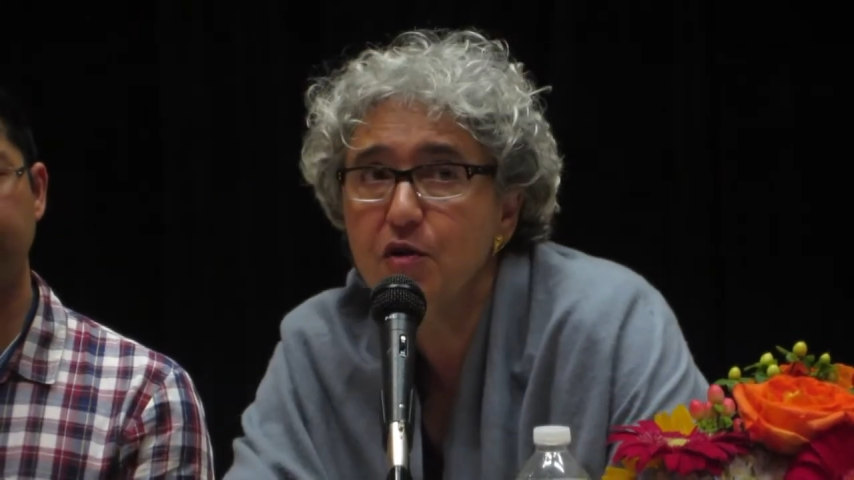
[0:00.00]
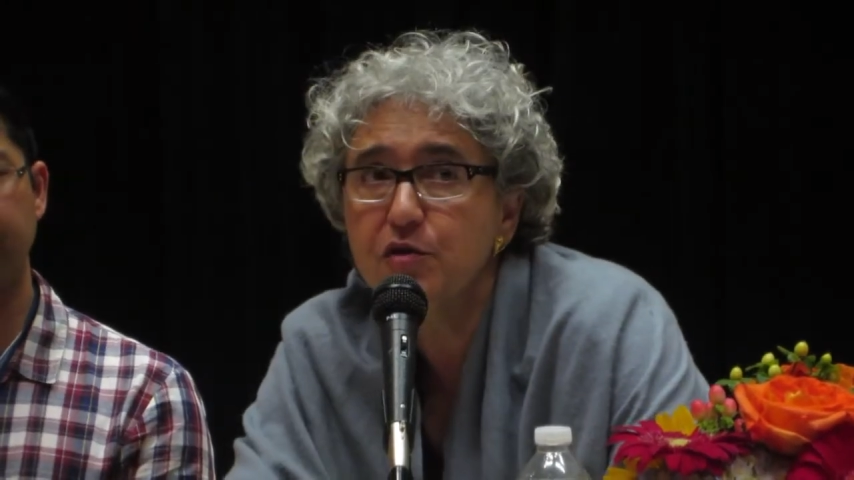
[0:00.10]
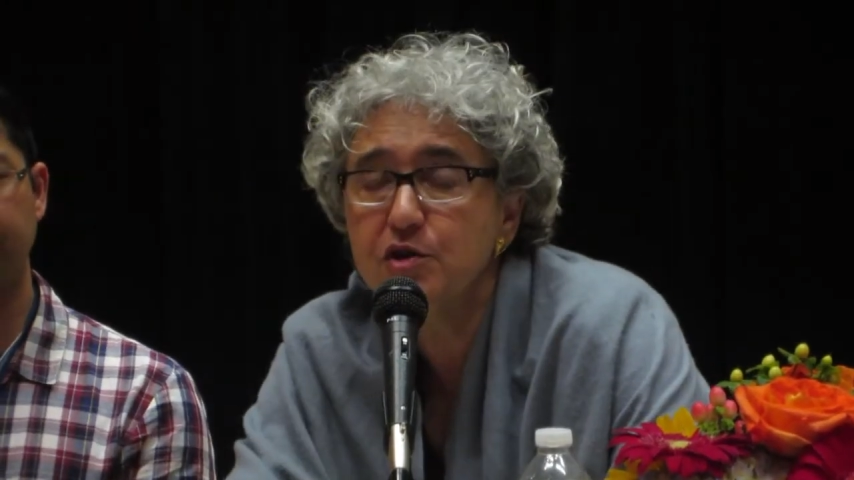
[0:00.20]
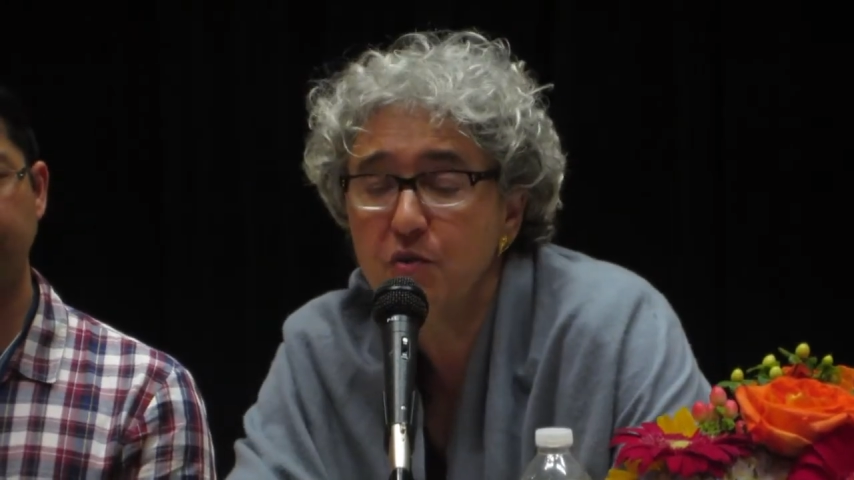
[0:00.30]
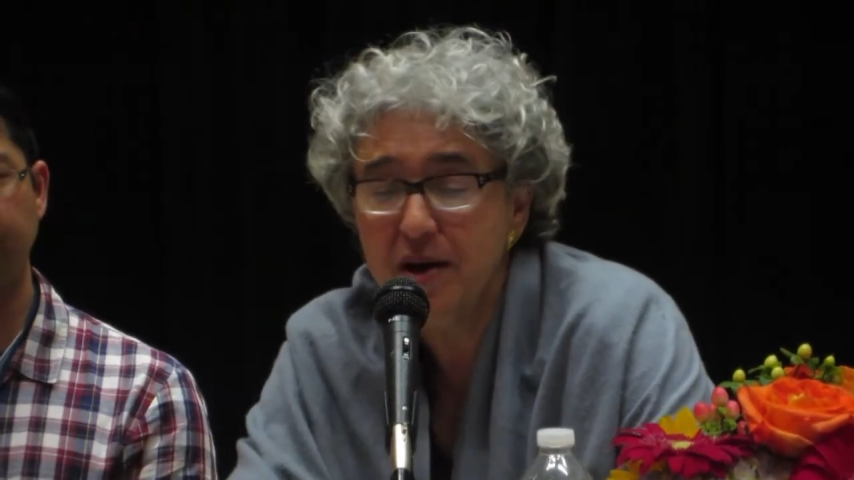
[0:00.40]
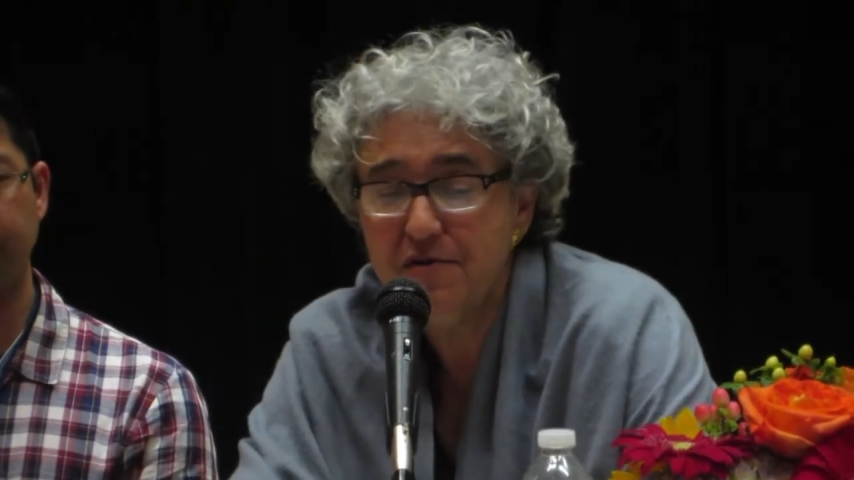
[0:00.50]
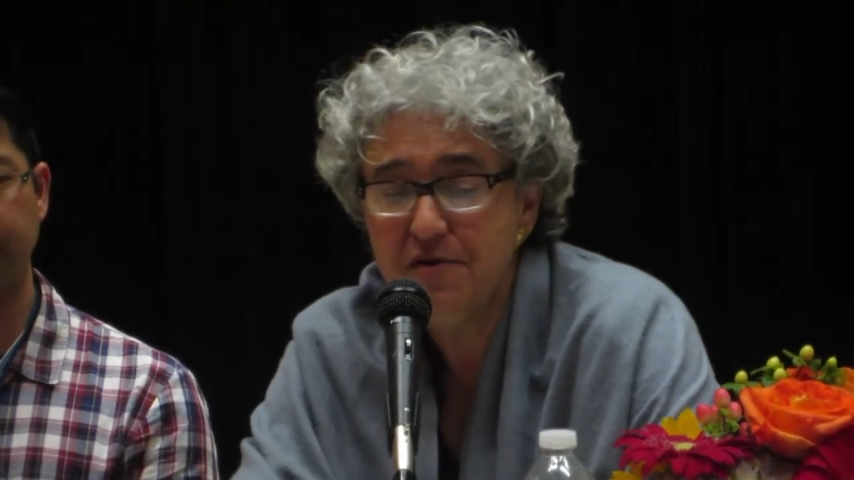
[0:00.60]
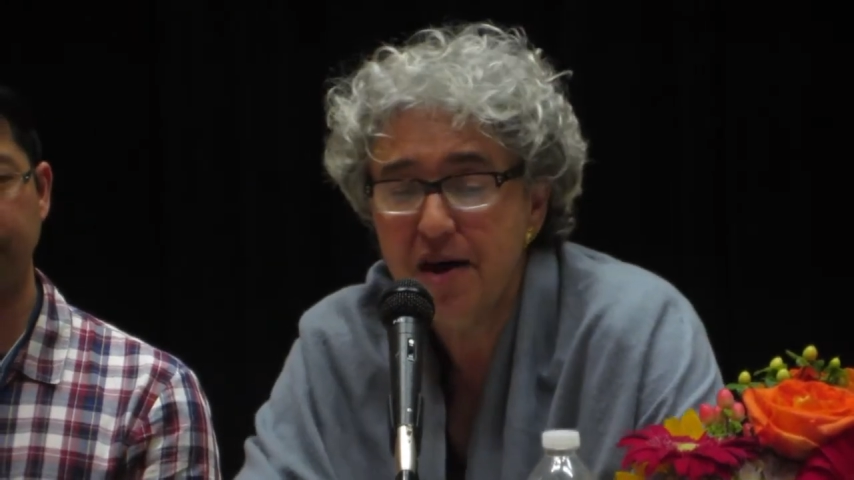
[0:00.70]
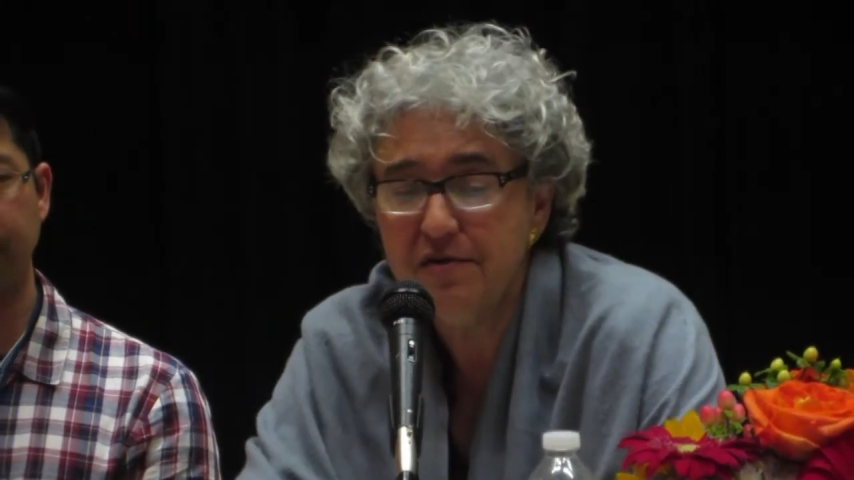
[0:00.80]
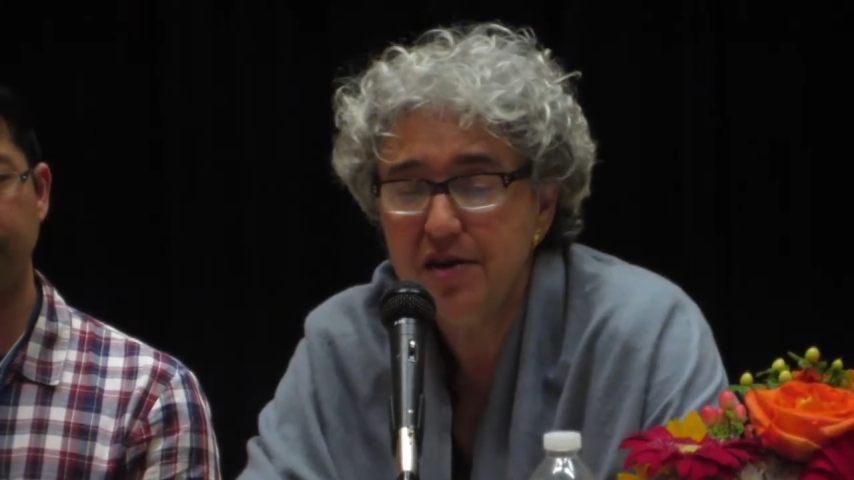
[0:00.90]
over
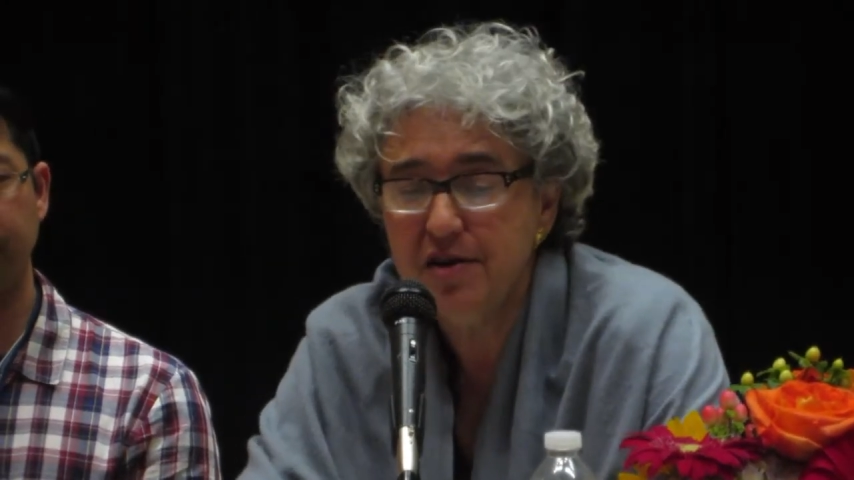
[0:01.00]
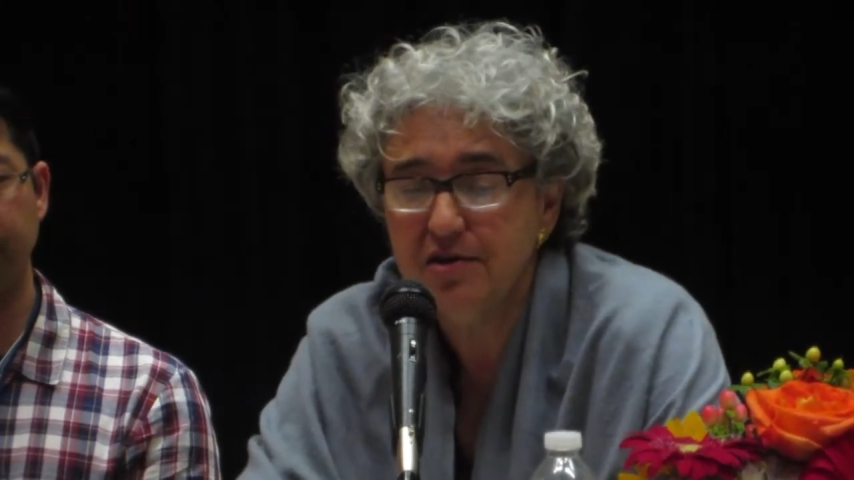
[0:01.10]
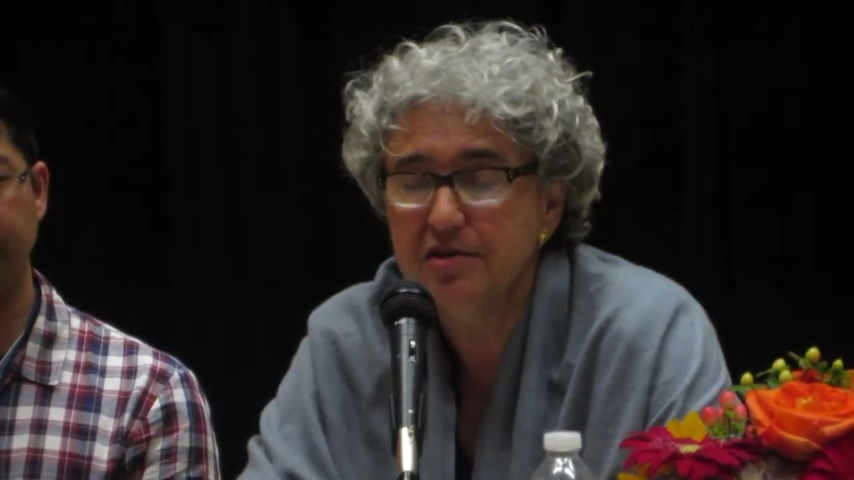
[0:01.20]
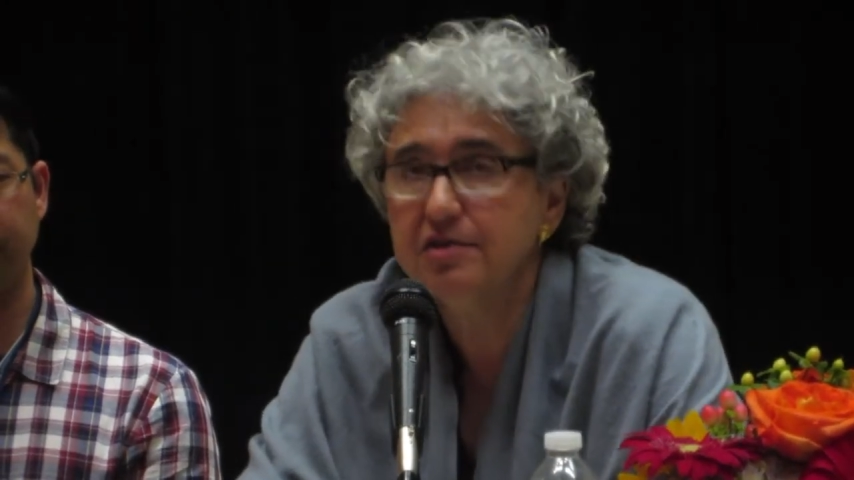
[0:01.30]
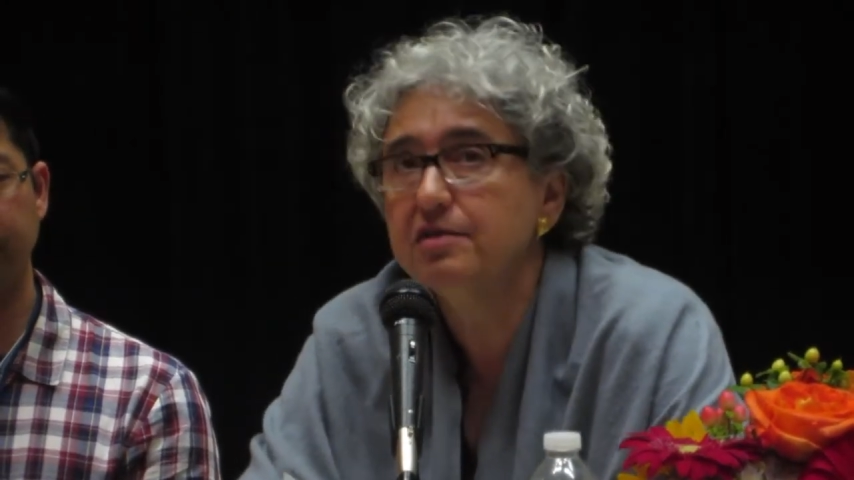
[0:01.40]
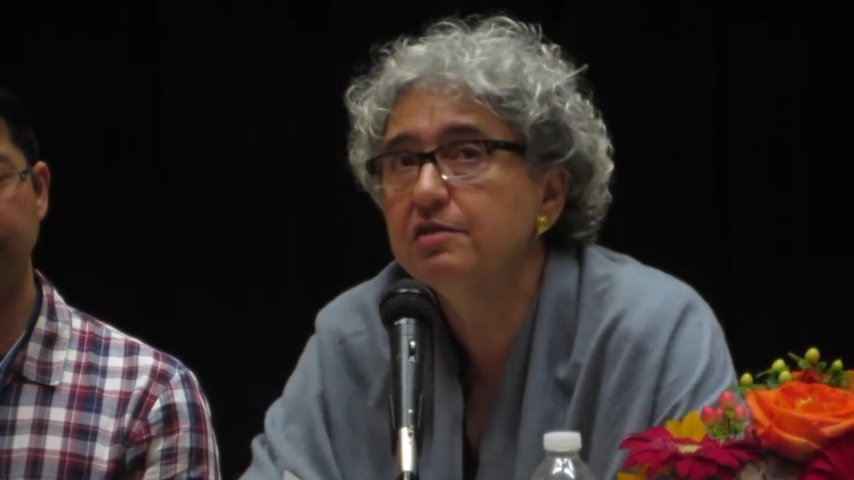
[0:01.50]
25 years.